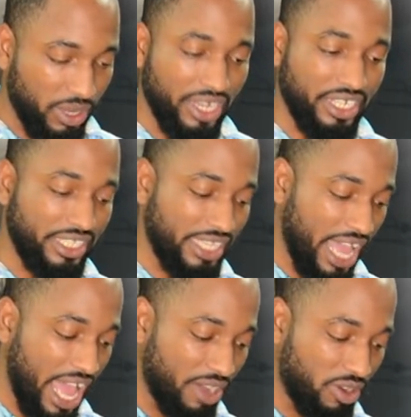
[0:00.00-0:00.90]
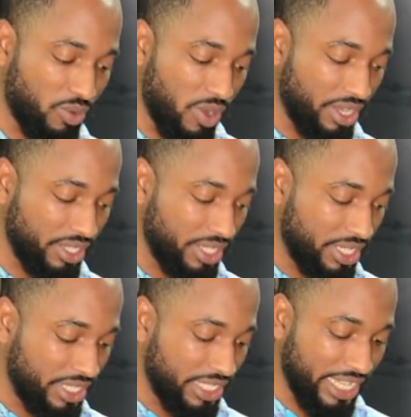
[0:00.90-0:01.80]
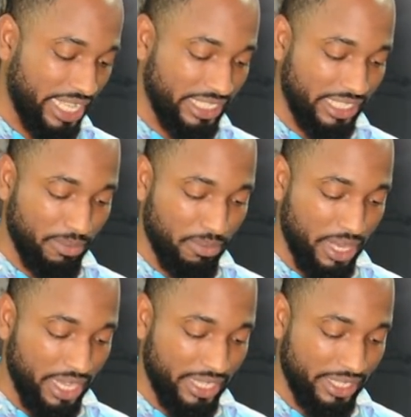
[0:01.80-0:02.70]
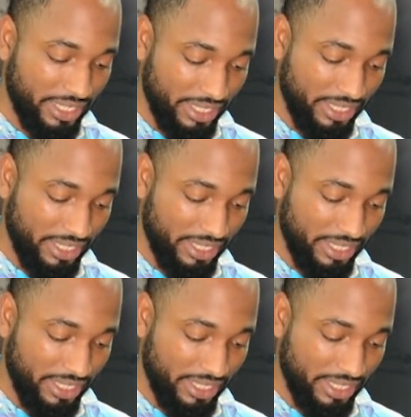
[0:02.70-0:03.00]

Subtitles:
So I need to add on 1 to get it to make